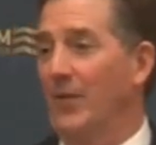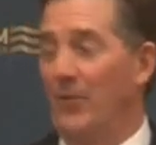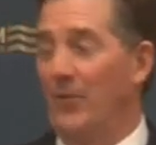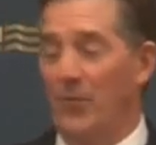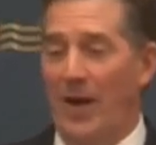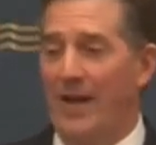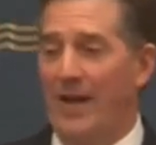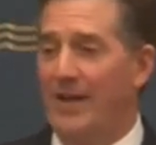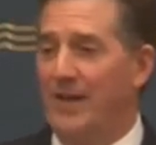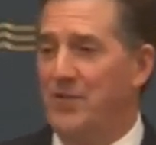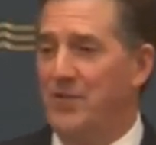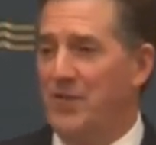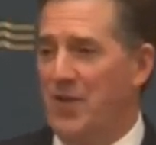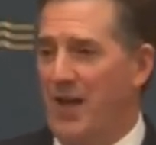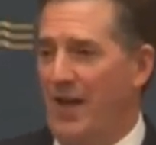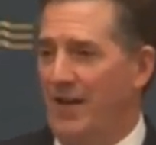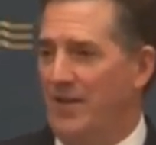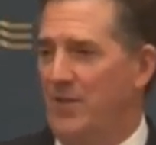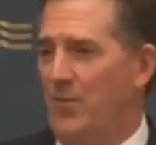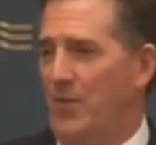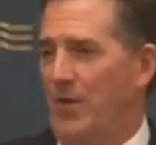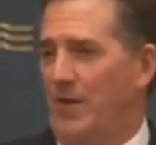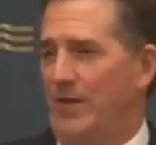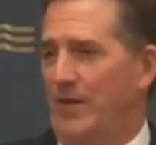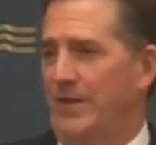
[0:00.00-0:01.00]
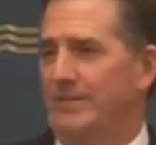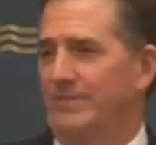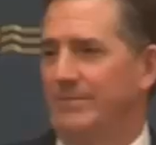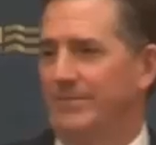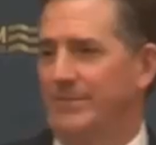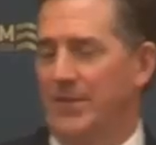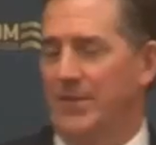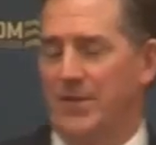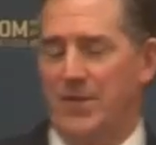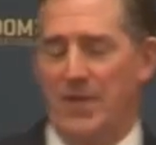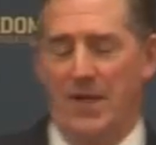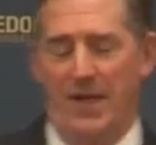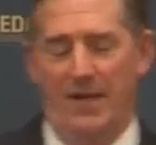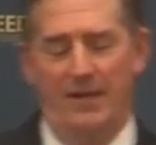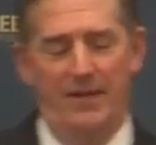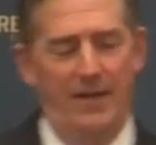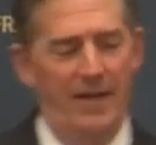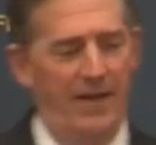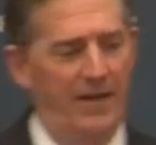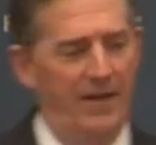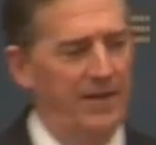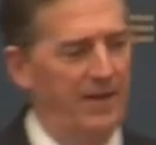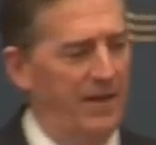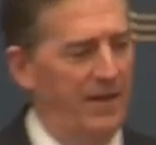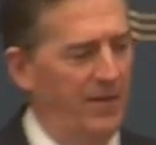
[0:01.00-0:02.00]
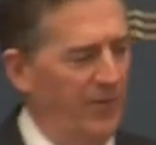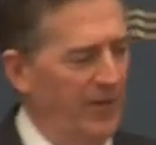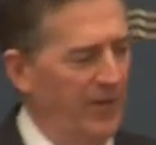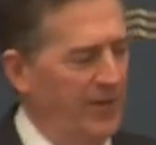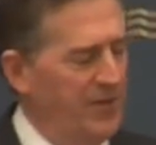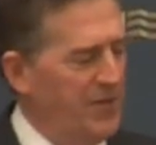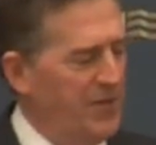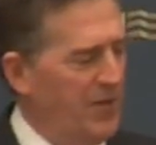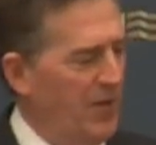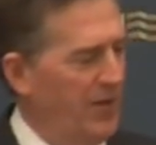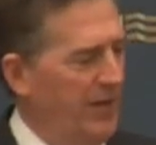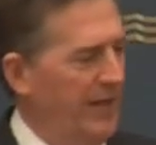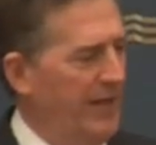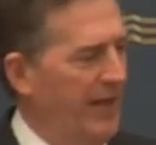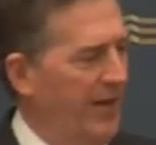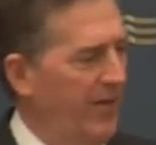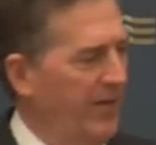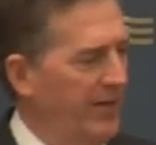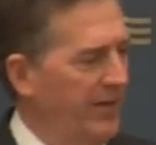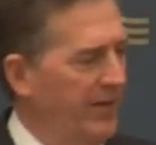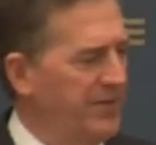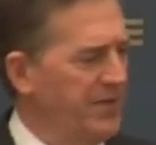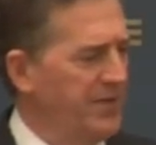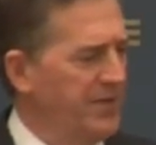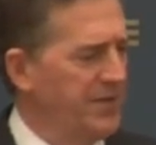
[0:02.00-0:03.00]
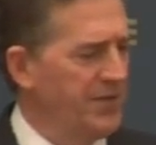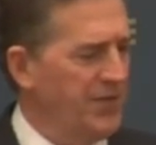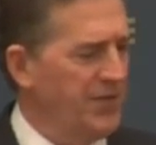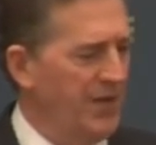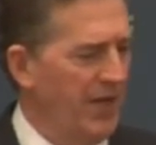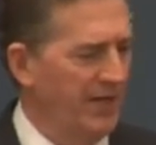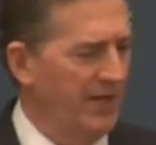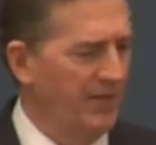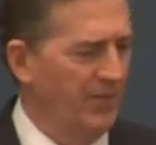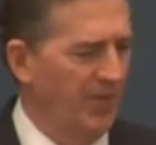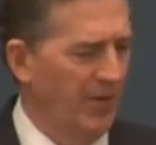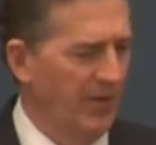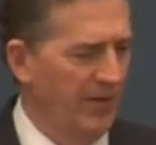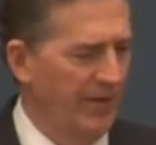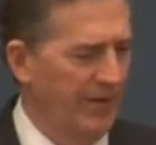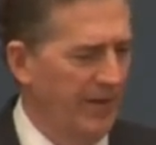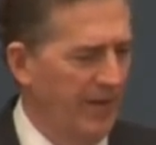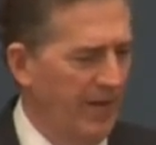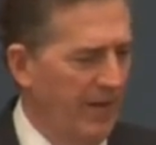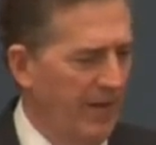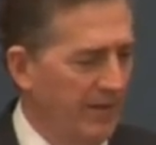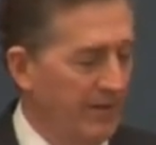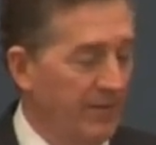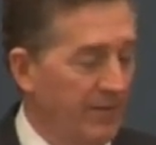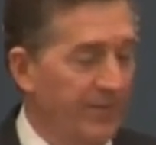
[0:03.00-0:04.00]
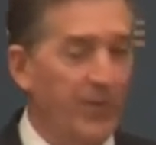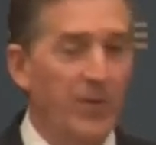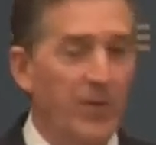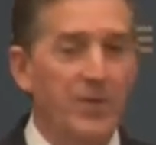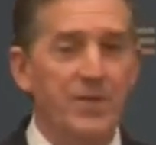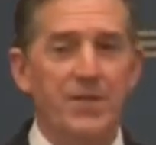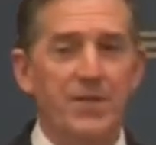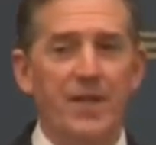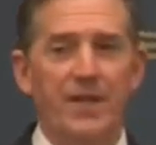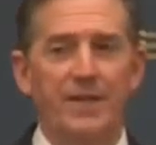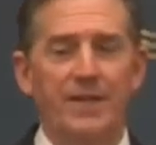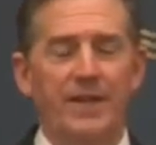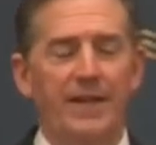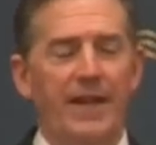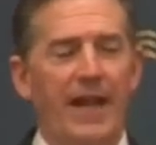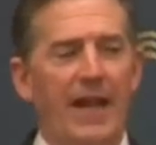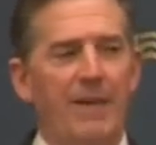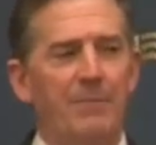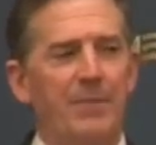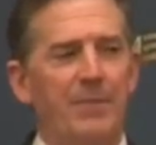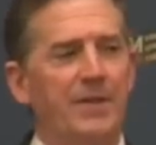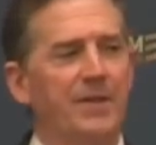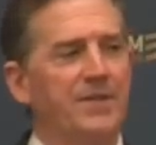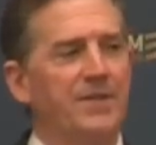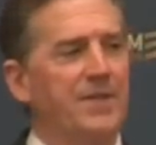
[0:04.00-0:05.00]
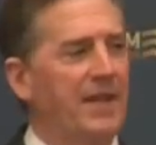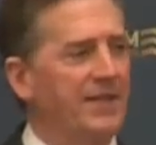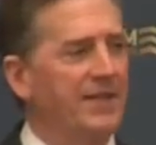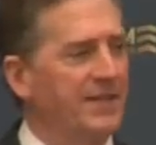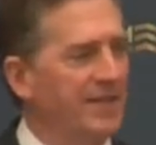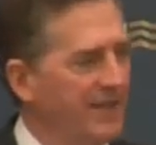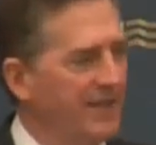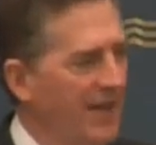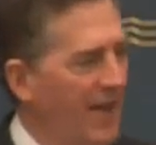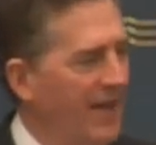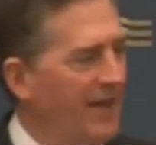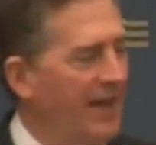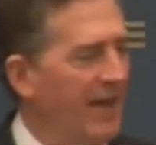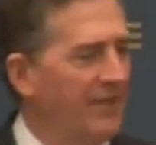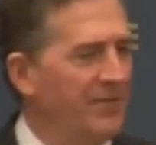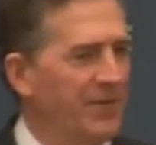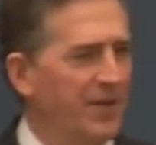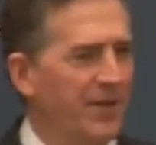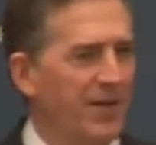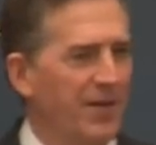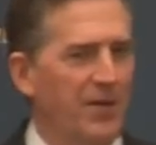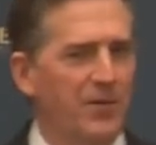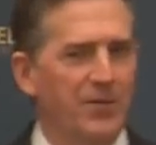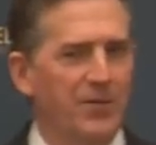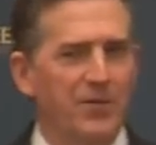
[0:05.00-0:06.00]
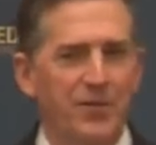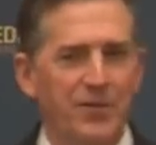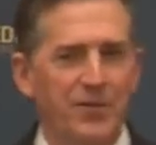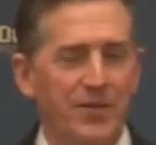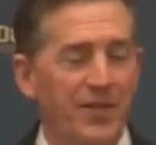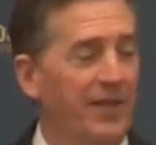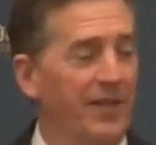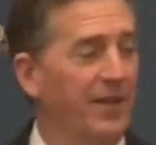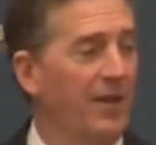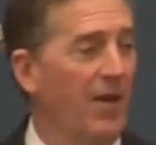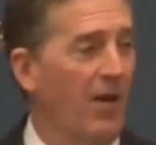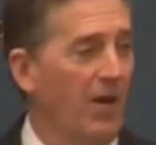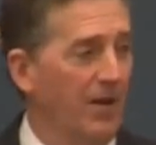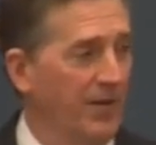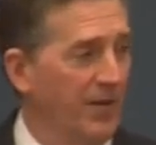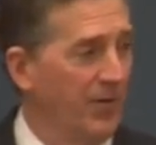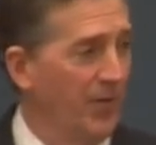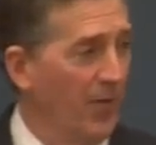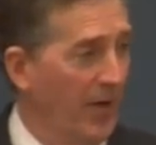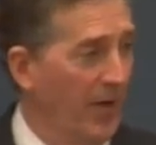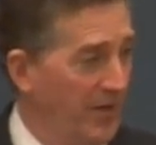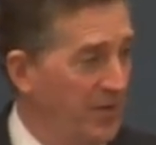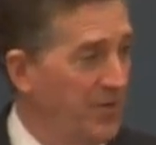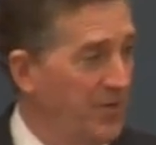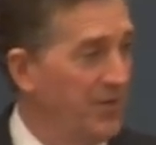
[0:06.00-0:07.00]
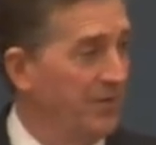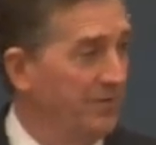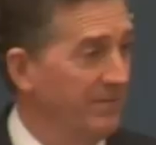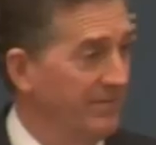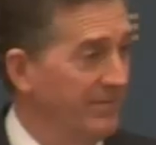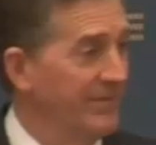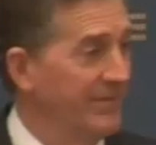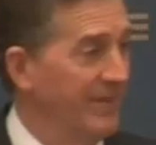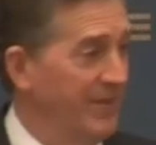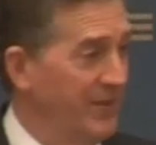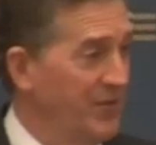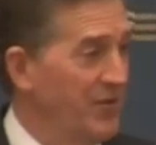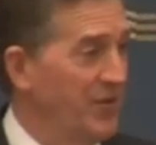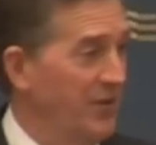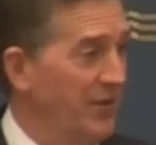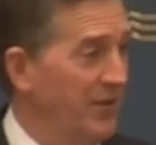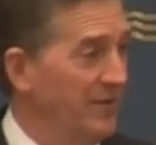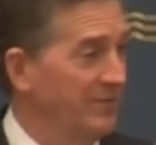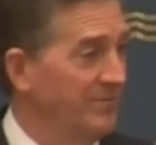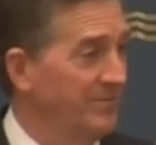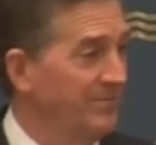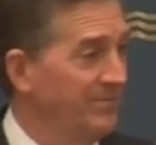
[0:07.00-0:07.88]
Right in January, because I really started Heritage this January. The first thing that happened is I did not have to go to the inauguration this year.